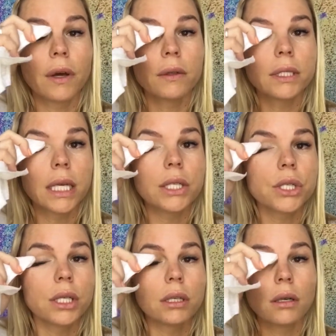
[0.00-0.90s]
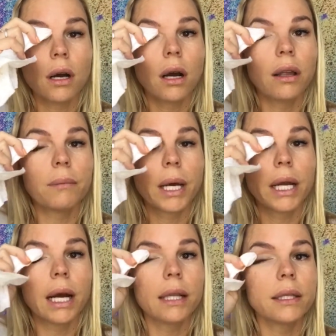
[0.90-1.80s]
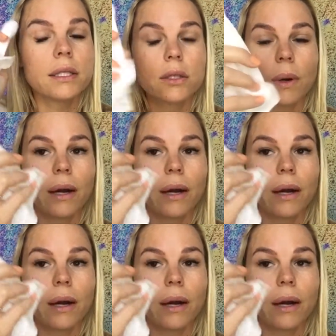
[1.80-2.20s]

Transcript: foundation on my eyelids. So